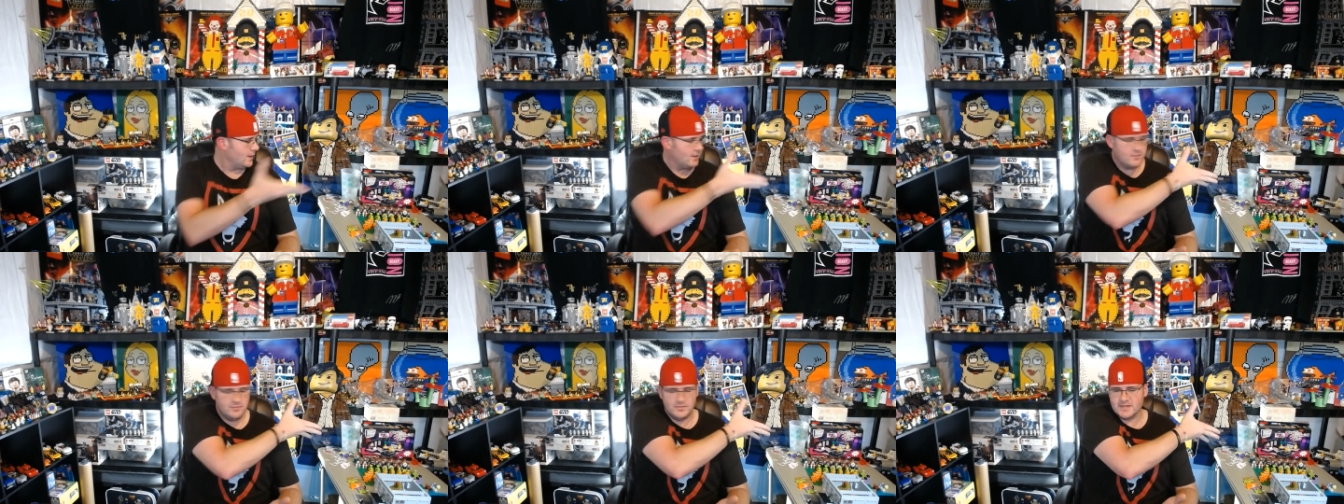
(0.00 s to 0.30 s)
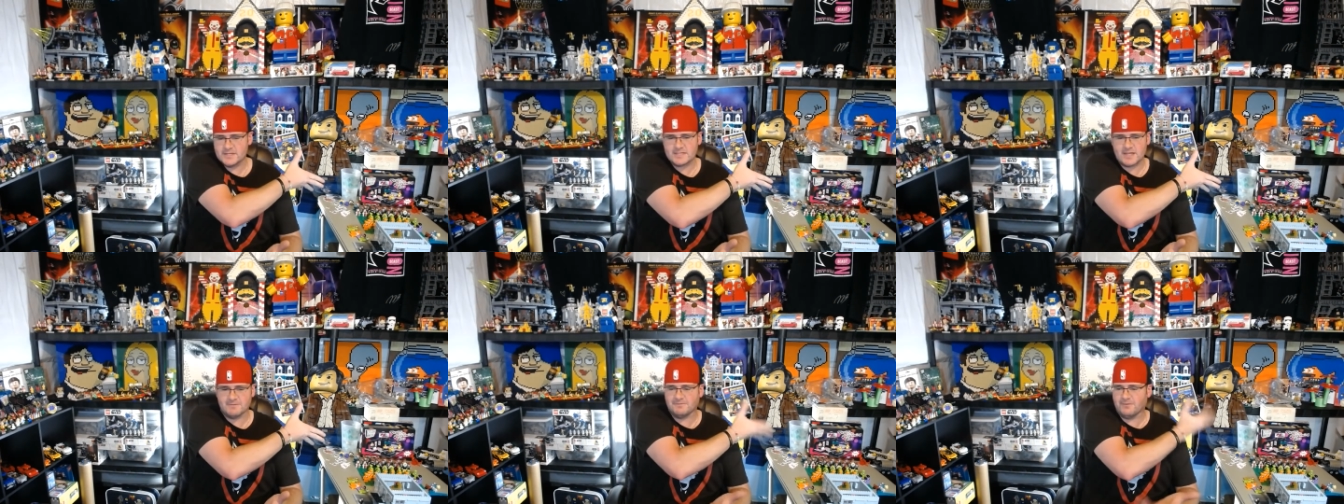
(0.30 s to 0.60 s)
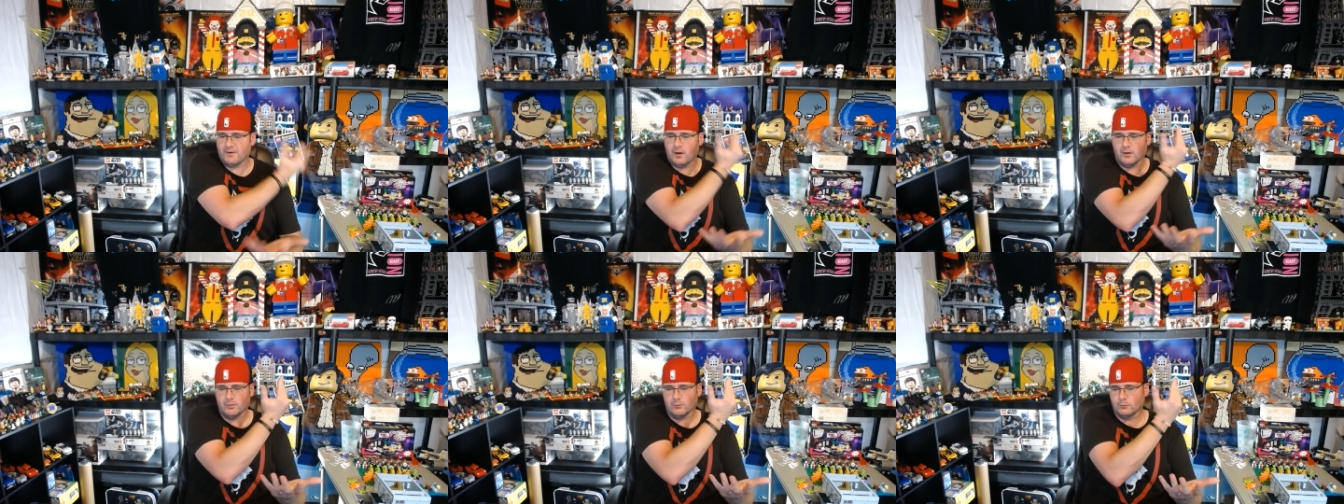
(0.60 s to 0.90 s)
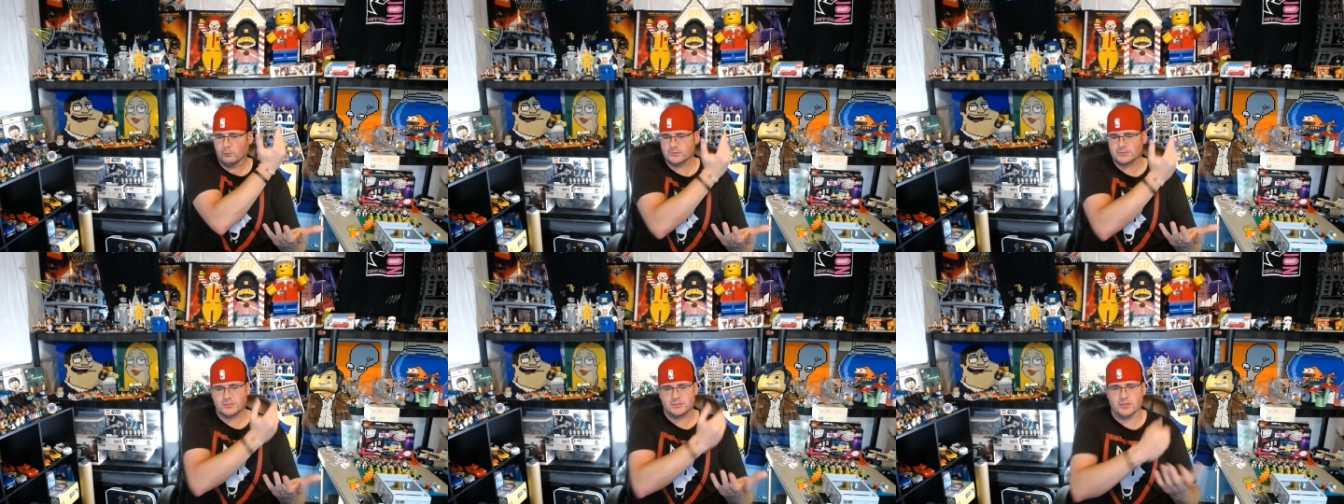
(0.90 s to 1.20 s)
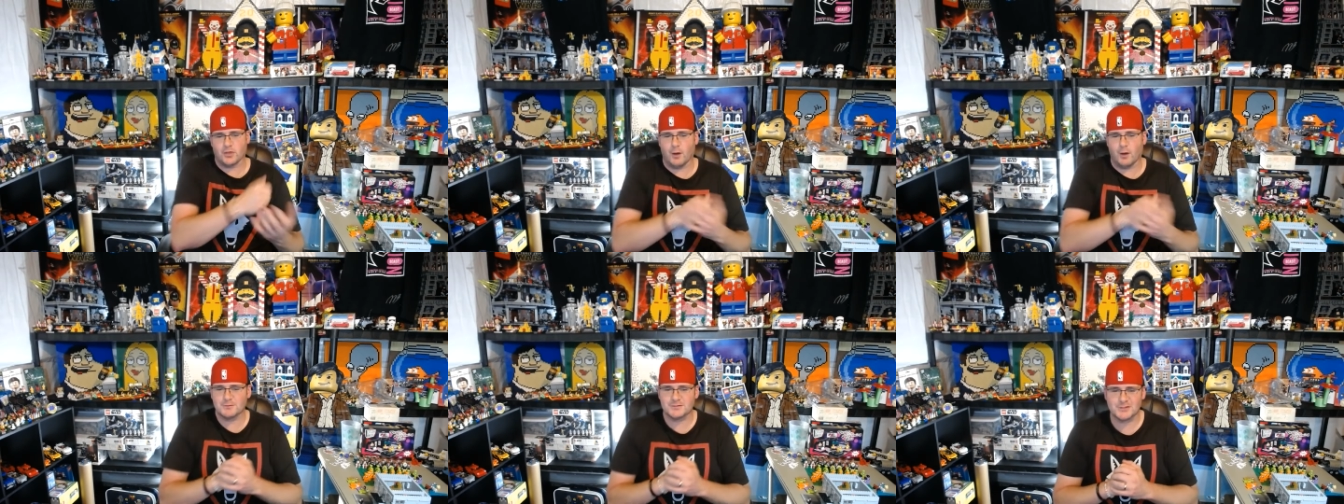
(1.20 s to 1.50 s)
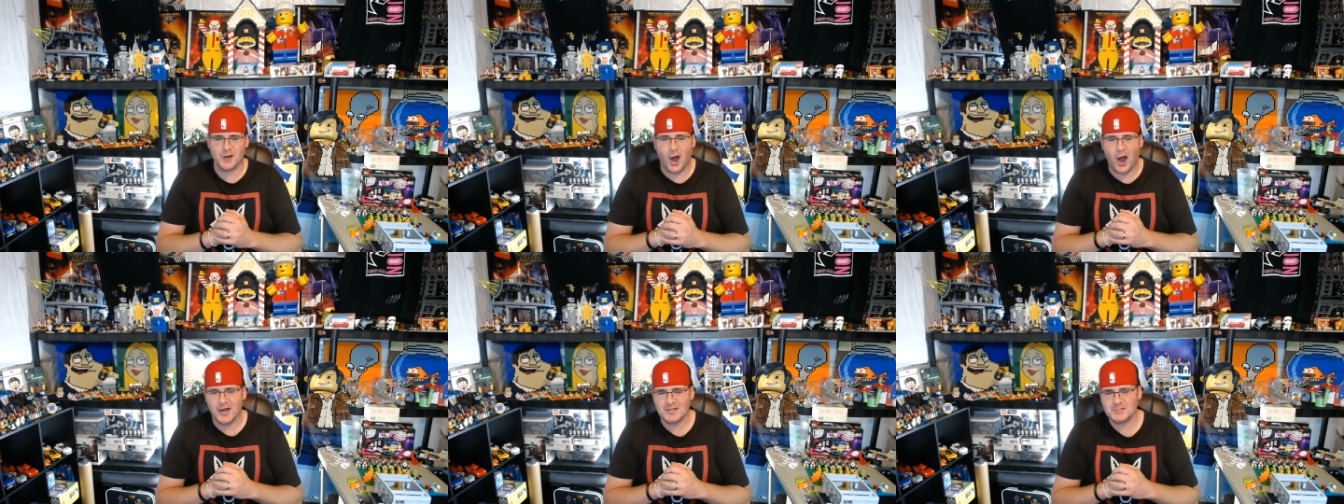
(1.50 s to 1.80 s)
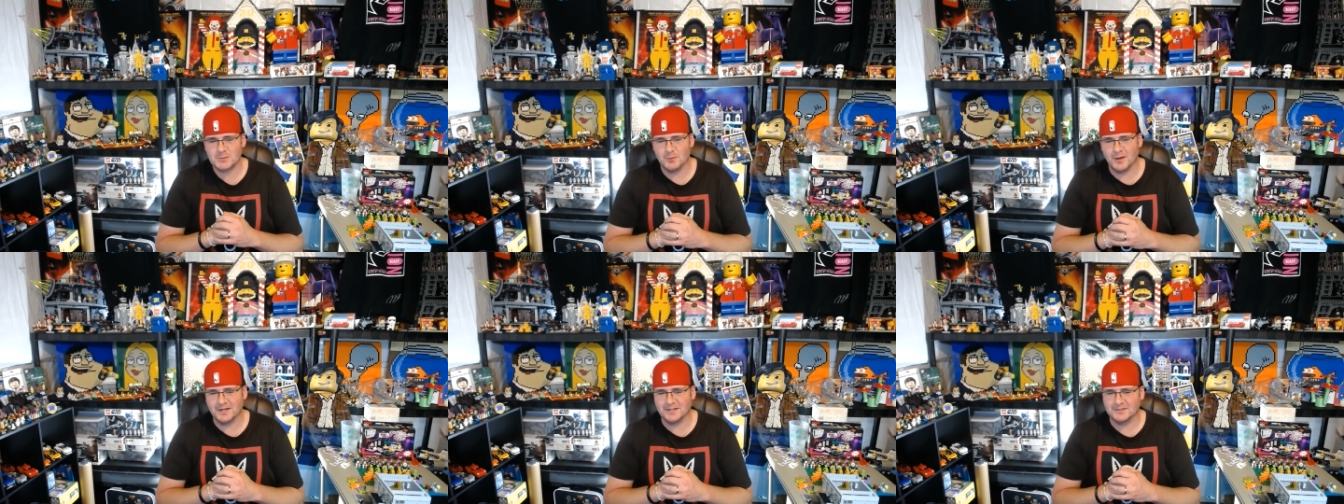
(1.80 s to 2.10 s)
this I thought was thought was an awesome
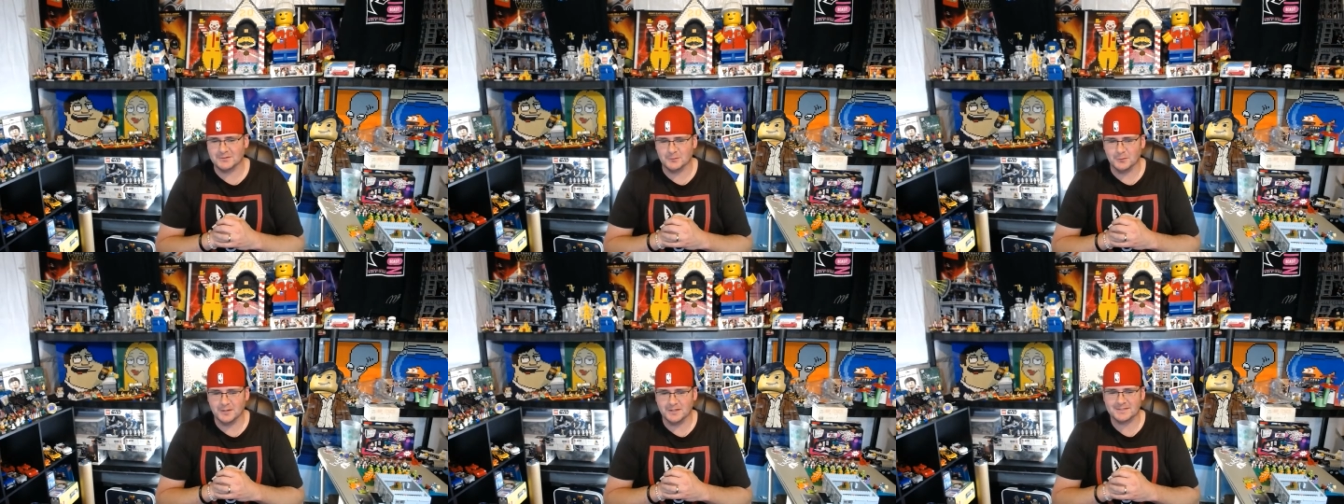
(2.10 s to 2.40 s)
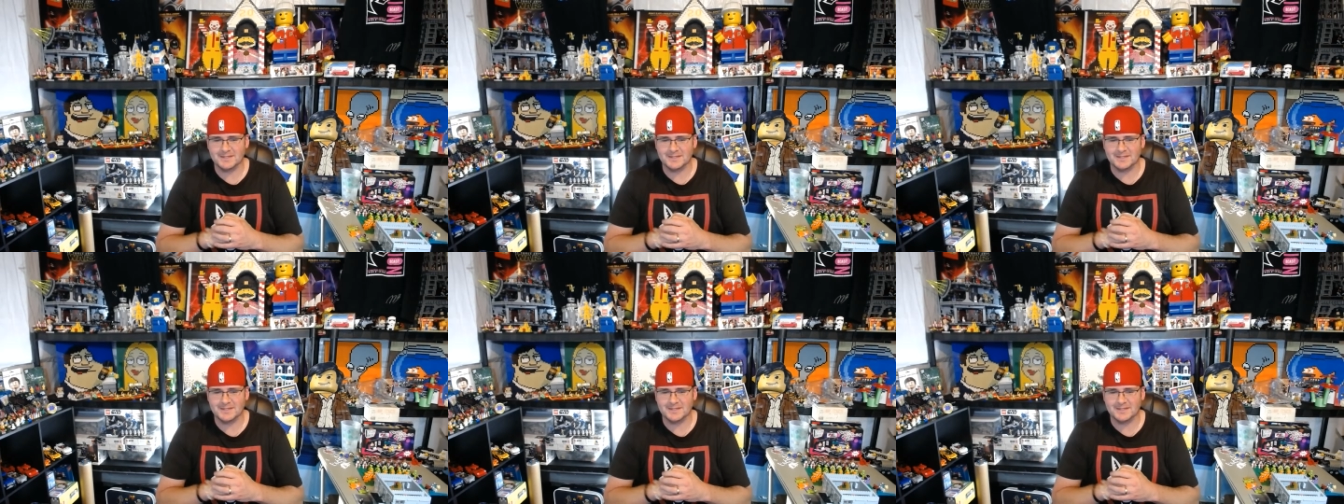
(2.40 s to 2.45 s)
way to do it.